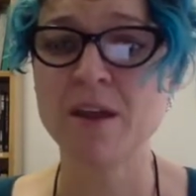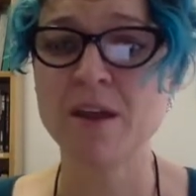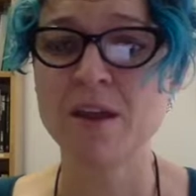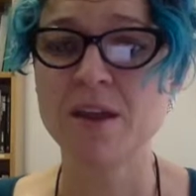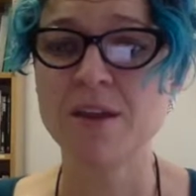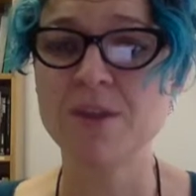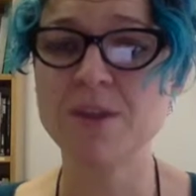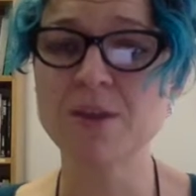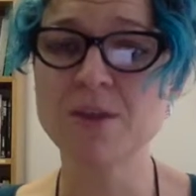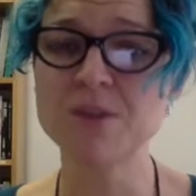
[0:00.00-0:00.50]

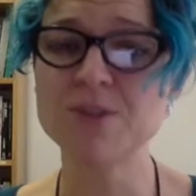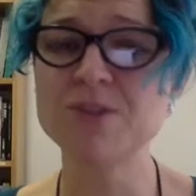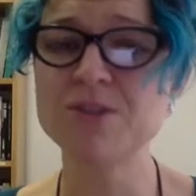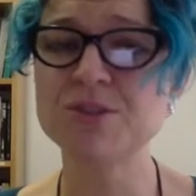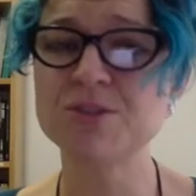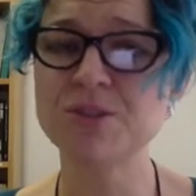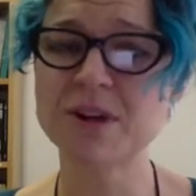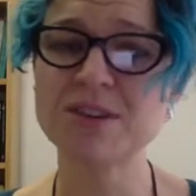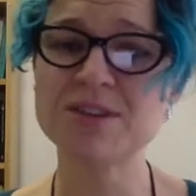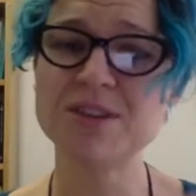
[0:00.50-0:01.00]
You could
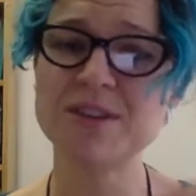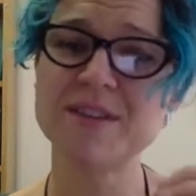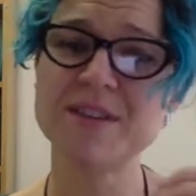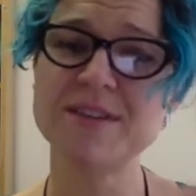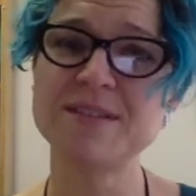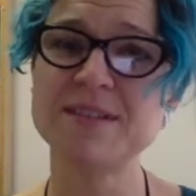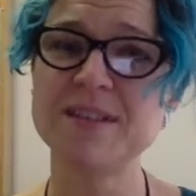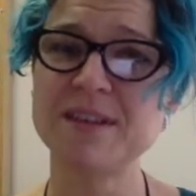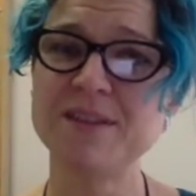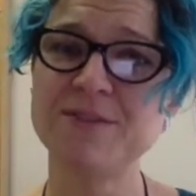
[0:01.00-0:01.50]
structure
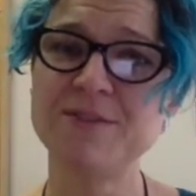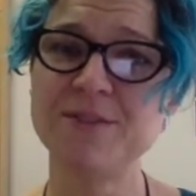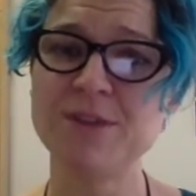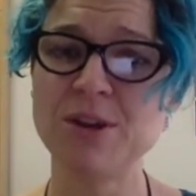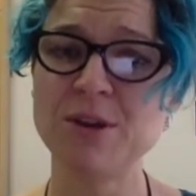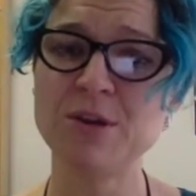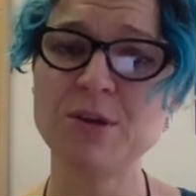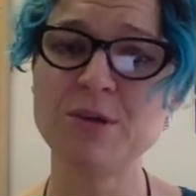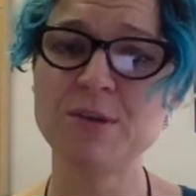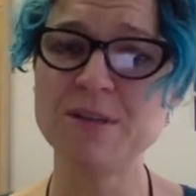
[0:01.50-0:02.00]
this in a
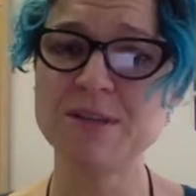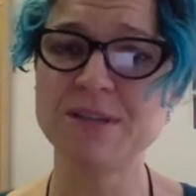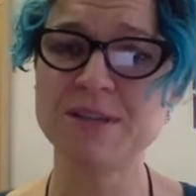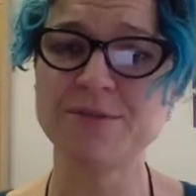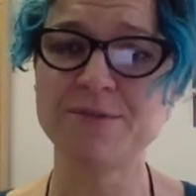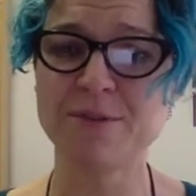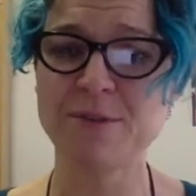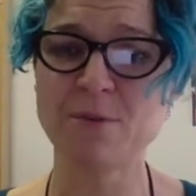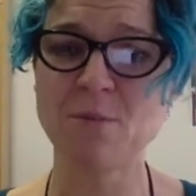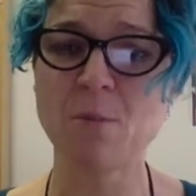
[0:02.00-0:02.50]
few
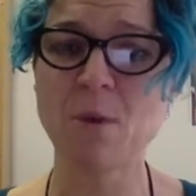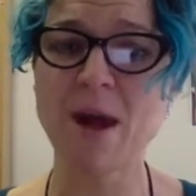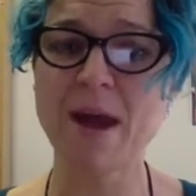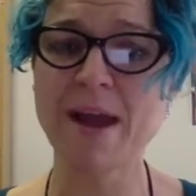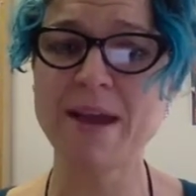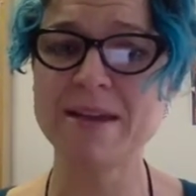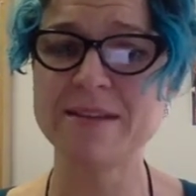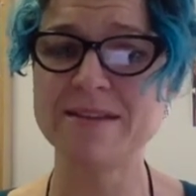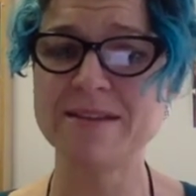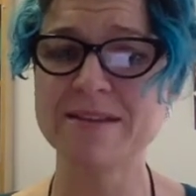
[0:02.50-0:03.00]
different
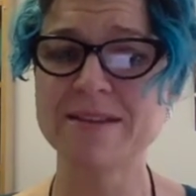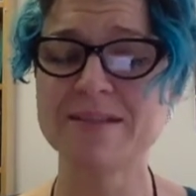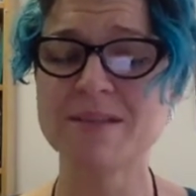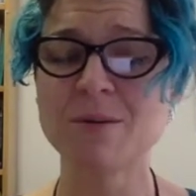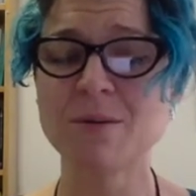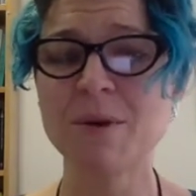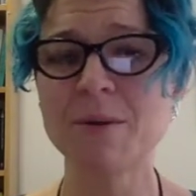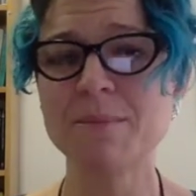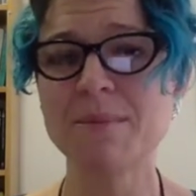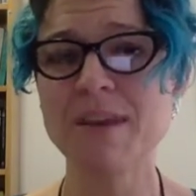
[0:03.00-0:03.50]
ways,
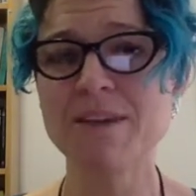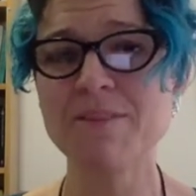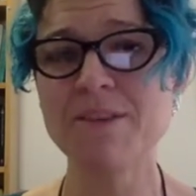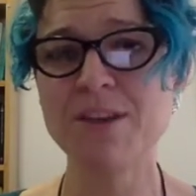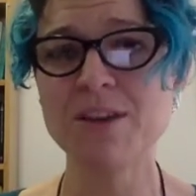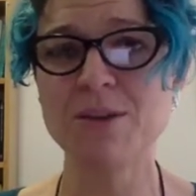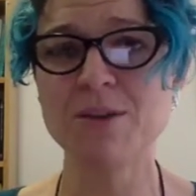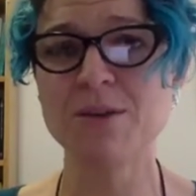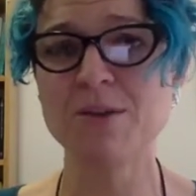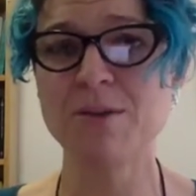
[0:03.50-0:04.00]
so I'm
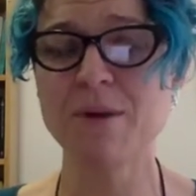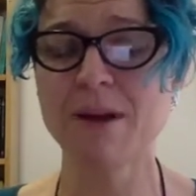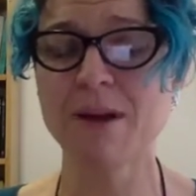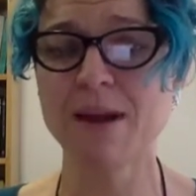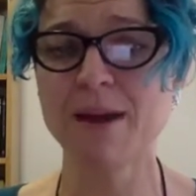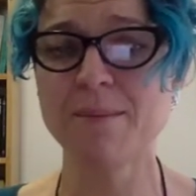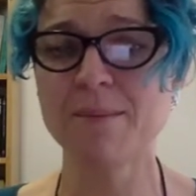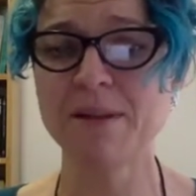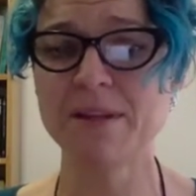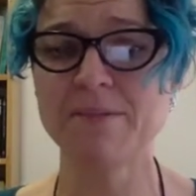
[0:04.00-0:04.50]
giving you a
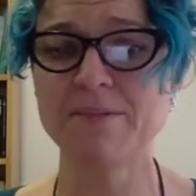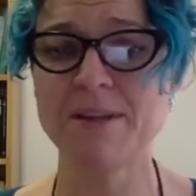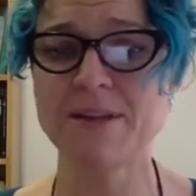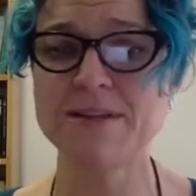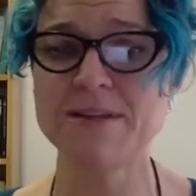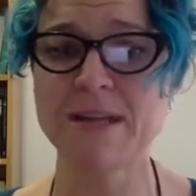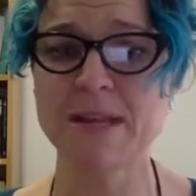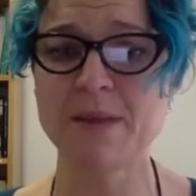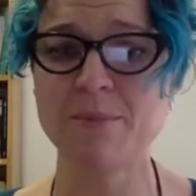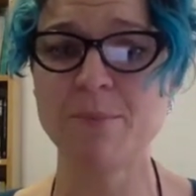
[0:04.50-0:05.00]
couple of
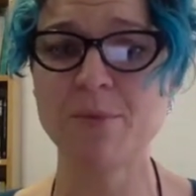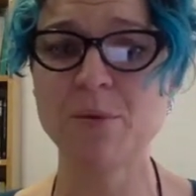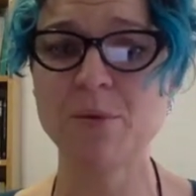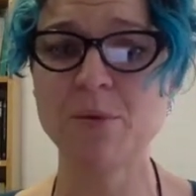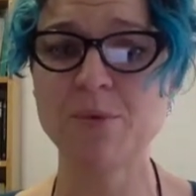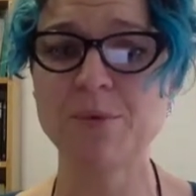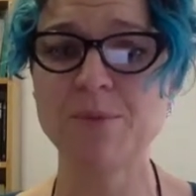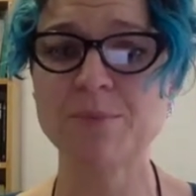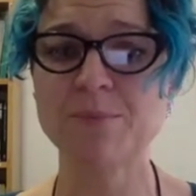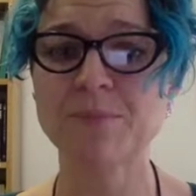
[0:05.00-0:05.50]

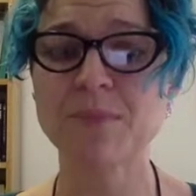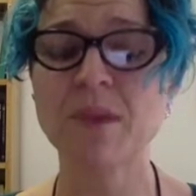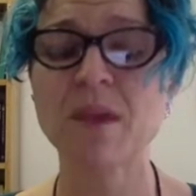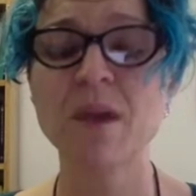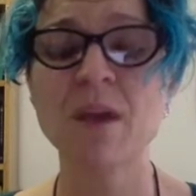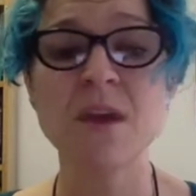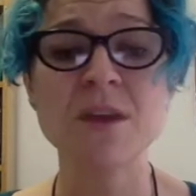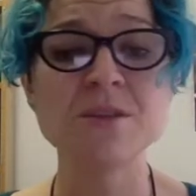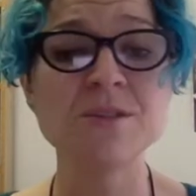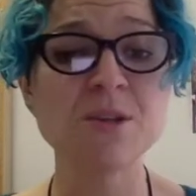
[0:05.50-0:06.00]
examples.
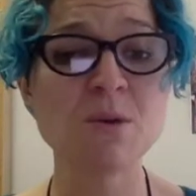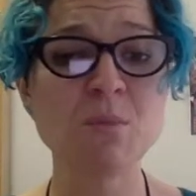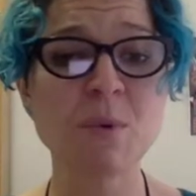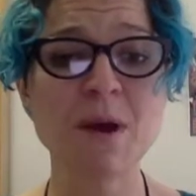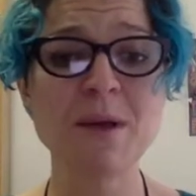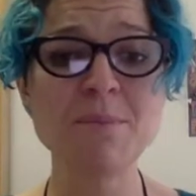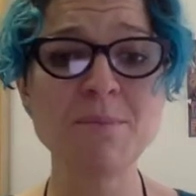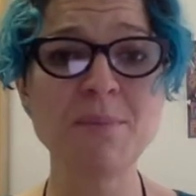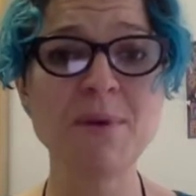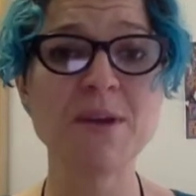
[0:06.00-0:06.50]
So
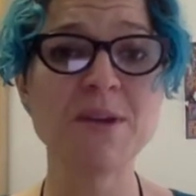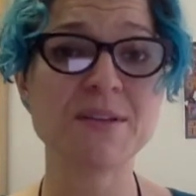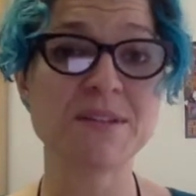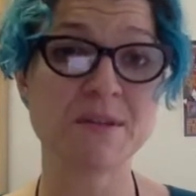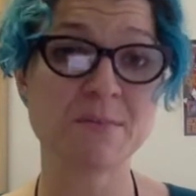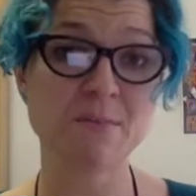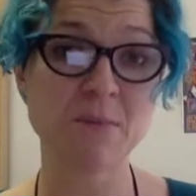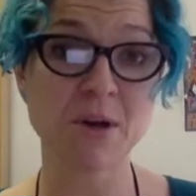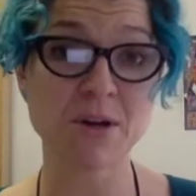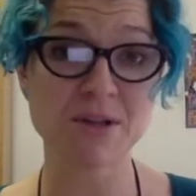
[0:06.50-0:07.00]
one
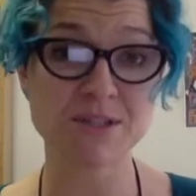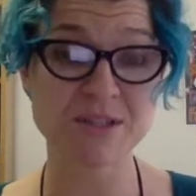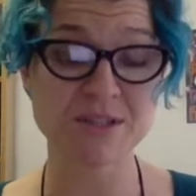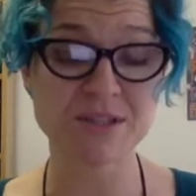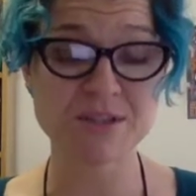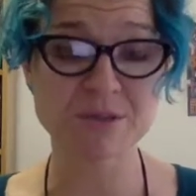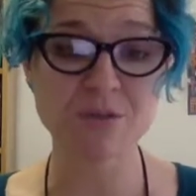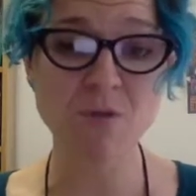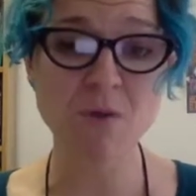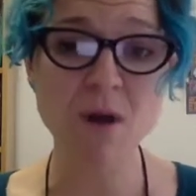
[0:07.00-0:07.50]
person might
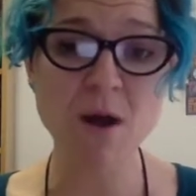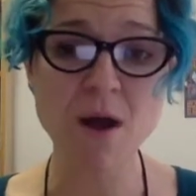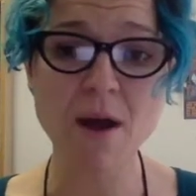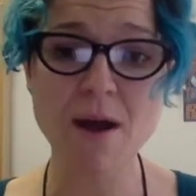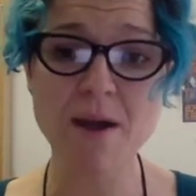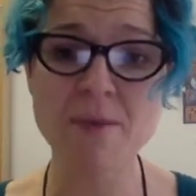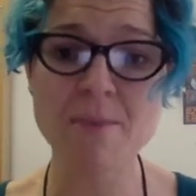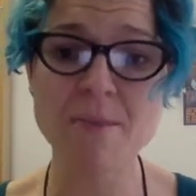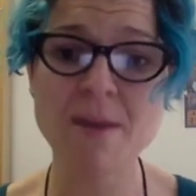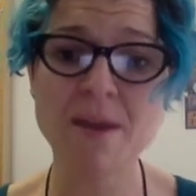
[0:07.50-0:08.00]

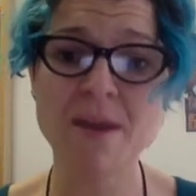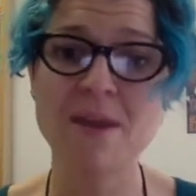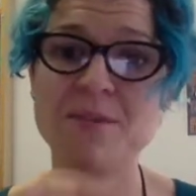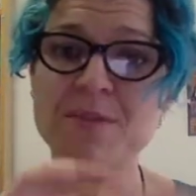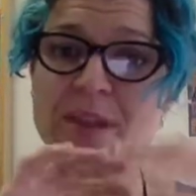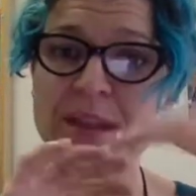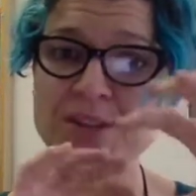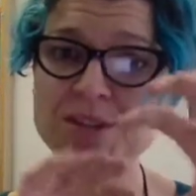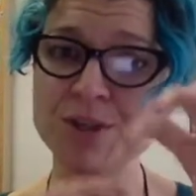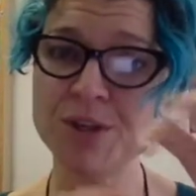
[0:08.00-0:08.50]
describe
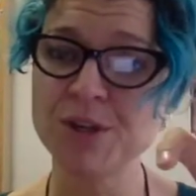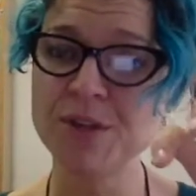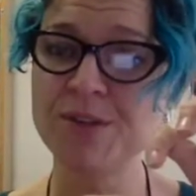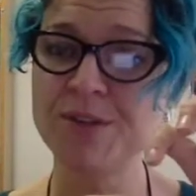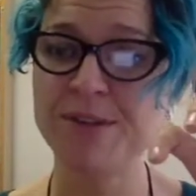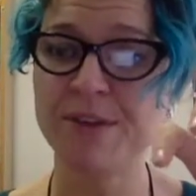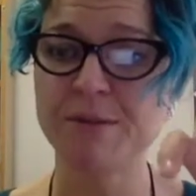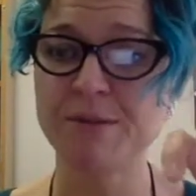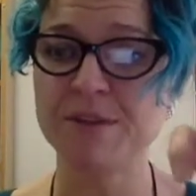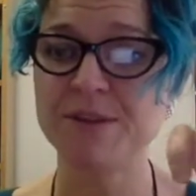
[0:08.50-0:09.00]
their 2
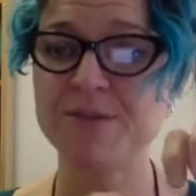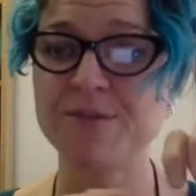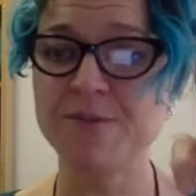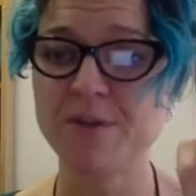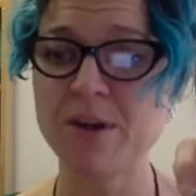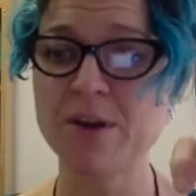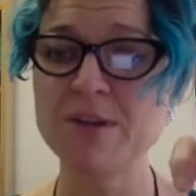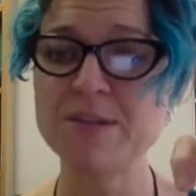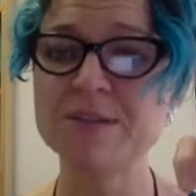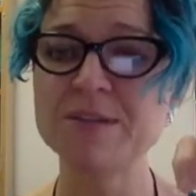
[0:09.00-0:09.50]
theories
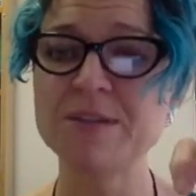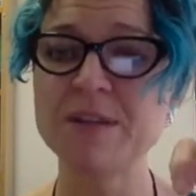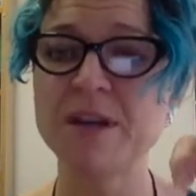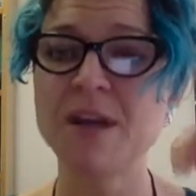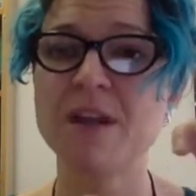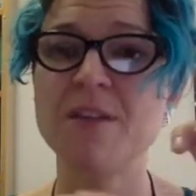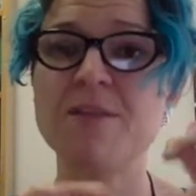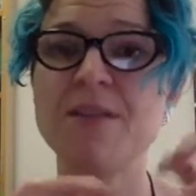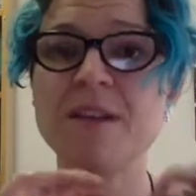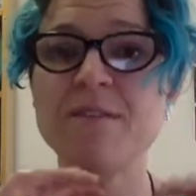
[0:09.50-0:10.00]
first,
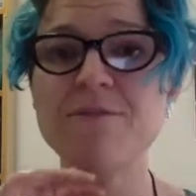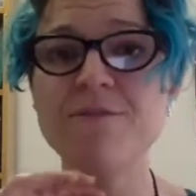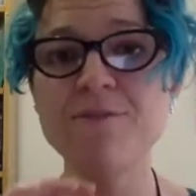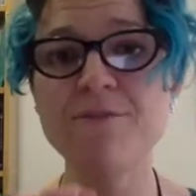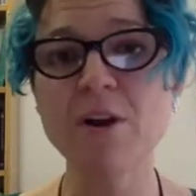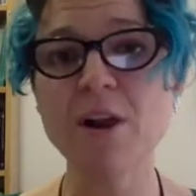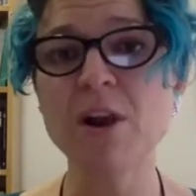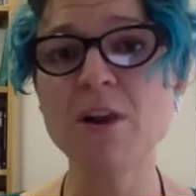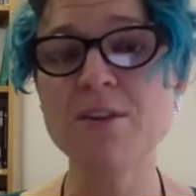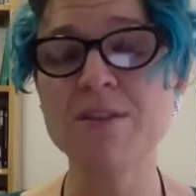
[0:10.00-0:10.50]
then
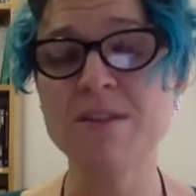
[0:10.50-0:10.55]
follow